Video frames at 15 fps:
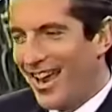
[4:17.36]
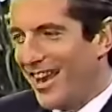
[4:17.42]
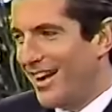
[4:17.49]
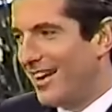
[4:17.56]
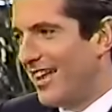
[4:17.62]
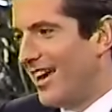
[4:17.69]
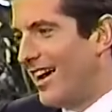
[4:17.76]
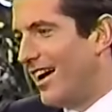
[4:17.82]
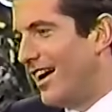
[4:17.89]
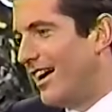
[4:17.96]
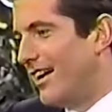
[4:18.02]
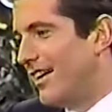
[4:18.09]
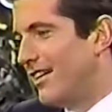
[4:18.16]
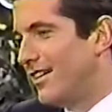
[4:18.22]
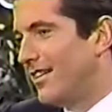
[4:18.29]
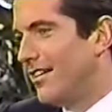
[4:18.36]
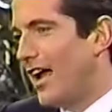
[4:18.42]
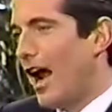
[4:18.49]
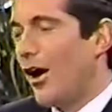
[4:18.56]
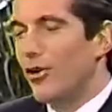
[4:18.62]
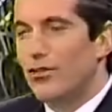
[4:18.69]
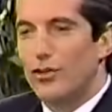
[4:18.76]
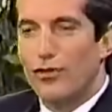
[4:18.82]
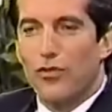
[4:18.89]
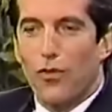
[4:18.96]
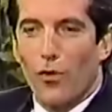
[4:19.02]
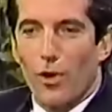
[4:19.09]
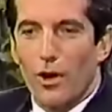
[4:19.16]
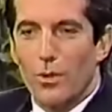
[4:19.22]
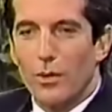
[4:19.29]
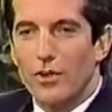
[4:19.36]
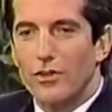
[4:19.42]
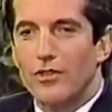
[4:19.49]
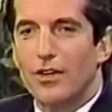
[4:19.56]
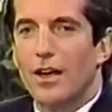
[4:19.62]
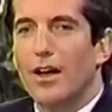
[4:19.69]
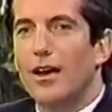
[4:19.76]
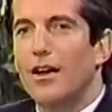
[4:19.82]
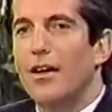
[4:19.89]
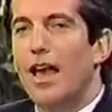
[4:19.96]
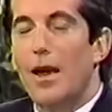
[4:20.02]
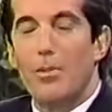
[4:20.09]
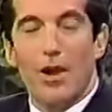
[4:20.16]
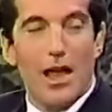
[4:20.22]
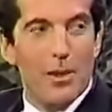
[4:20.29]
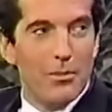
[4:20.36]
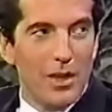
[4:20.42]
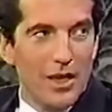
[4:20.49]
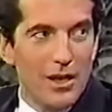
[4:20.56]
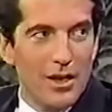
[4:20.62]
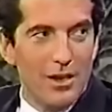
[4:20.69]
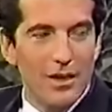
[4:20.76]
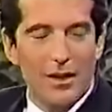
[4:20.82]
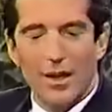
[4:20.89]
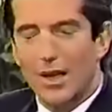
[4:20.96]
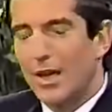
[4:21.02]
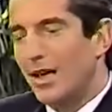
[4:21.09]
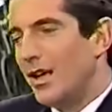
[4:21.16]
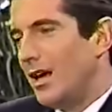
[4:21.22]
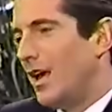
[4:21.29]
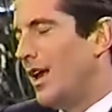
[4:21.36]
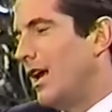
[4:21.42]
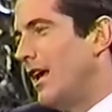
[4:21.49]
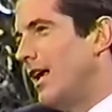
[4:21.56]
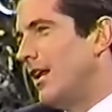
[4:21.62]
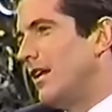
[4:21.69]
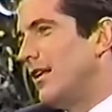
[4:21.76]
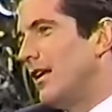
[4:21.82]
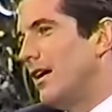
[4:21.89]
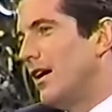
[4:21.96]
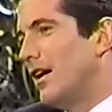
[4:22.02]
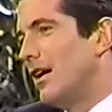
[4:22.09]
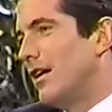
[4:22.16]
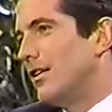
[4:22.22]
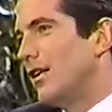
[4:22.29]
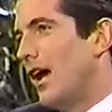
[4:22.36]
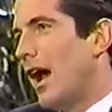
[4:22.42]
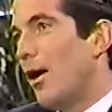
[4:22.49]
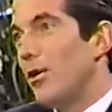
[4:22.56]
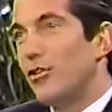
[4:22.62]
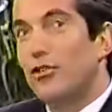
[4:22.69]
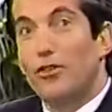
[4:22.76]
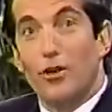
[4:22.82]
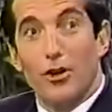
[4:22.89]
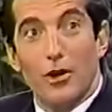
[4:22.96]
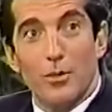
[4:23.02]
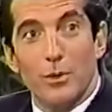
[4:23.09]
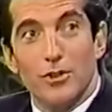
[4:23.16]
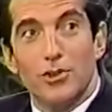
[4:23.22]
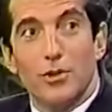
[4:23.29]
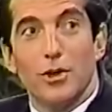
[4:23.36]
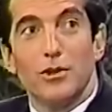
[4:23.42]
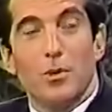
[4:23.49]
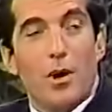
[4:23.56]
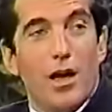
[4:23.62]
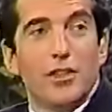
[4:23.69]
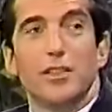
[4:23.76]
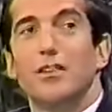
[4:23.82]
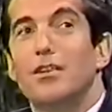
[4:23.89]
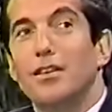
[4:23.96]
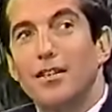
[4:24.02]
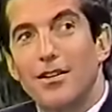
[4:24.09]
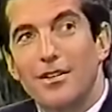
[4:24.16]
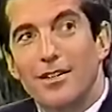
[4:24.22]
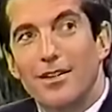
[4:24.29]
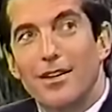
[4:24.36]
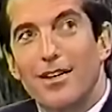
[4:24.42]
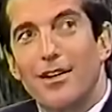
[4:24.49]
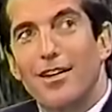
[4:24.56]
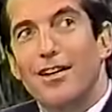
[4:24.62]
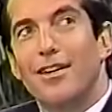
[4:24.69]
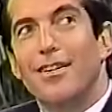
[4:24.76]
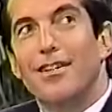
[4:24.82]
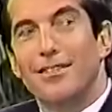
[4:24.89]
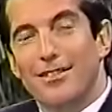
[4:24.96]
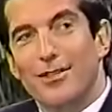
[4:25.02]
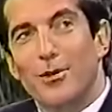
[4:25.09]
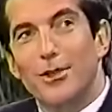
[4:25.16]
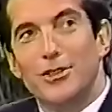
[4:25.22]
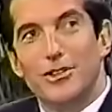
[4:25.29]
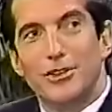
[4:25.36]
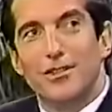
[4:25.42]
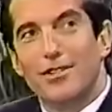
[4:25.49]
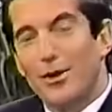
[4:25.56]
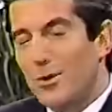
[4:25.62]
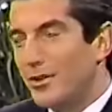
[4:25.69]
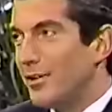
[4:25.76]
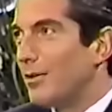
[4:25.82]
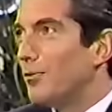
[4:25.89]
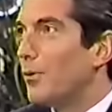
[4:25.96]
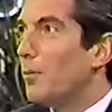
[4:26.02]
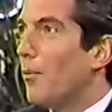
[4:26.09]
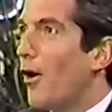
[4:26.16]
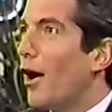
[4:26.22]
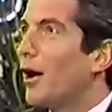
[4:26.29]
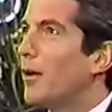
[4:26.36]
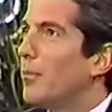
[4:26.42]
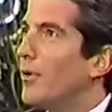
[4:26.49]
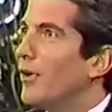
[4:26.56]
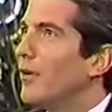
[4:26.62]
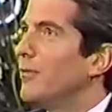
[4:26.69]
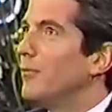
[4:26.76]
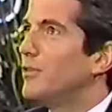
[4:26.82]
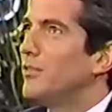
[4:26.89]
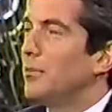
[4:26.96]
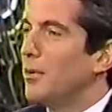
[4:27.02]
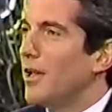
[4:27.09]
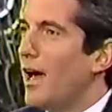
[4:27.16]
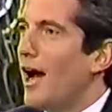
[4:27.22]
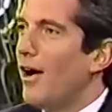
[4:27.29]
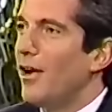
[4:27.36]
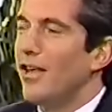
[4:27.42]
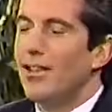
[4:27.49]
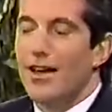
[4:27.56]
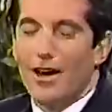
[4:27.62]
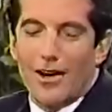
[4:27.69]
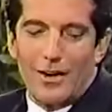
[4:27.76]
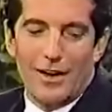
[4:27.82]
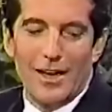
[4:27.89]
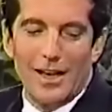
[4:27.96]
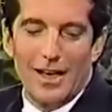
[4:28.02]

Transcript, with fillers: and uh, Harrison Ford was uh, Abraham Lincoln. Right, right, right. And uh, Howard Stern was George Washington. Well, there you go. Which, there was a remarkable similarity there.